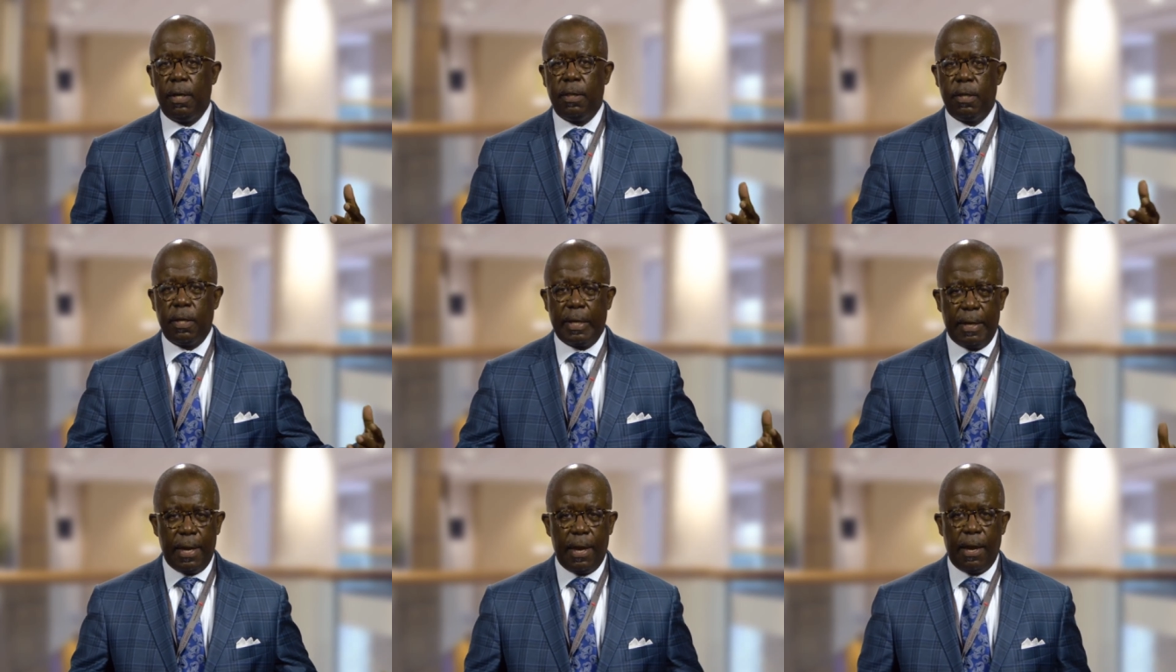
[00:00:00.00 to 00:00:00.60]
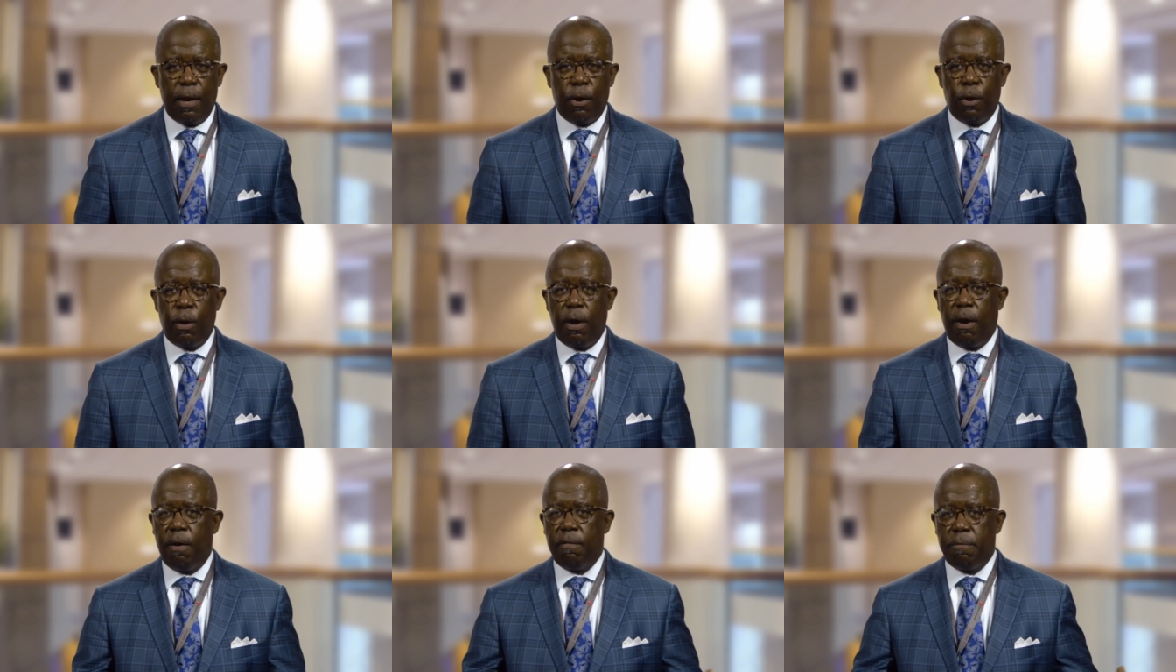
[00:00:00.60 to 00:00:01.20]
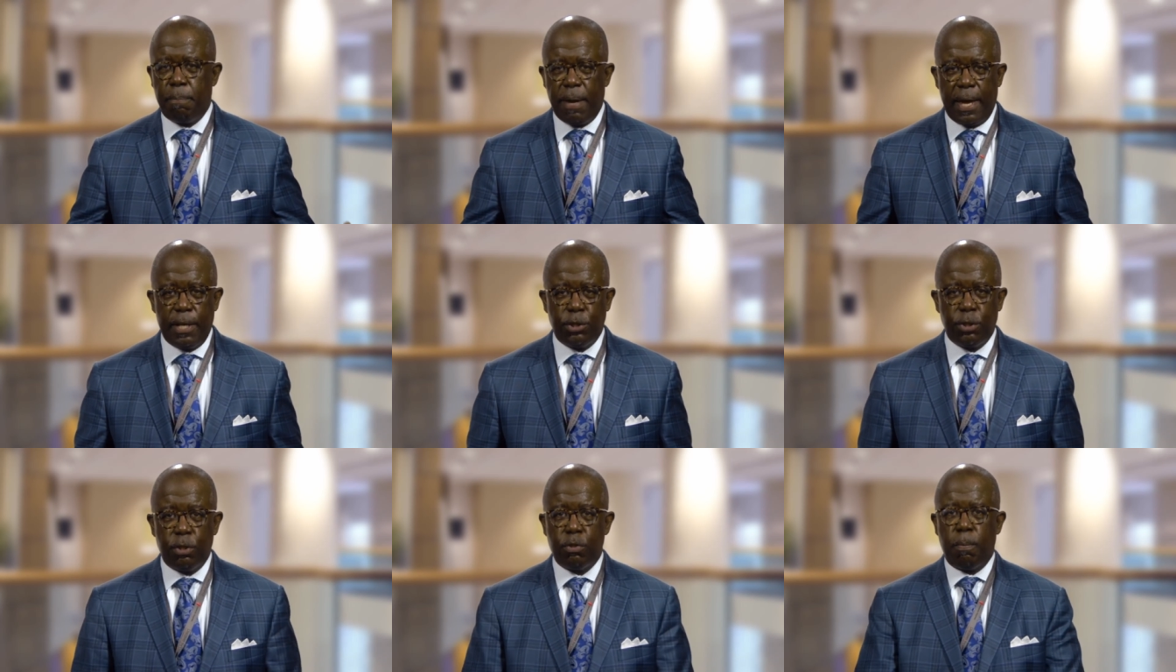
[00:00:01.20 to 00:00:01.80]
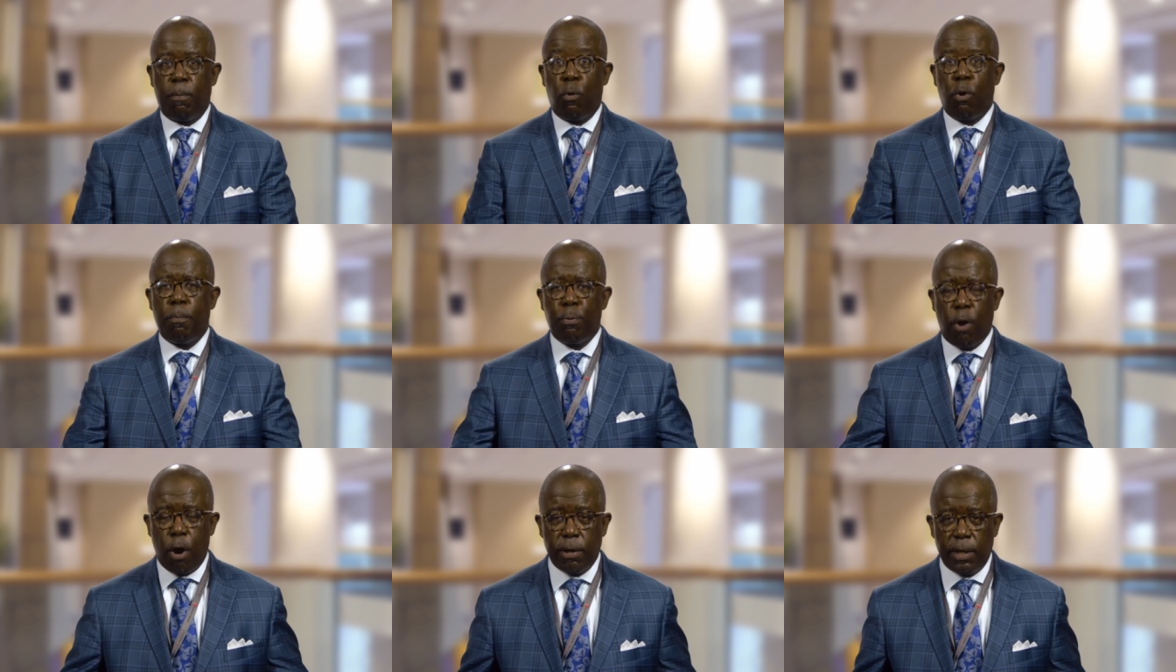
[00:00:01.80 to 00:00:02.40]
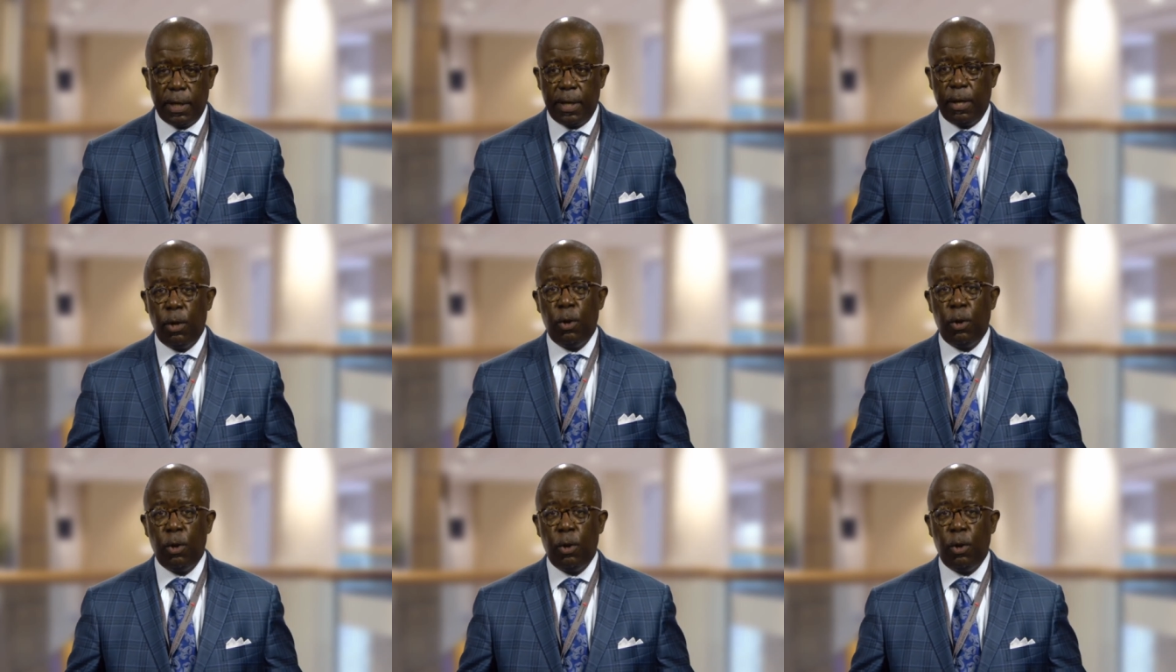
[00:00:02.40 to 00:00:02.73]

the care of patients more broadly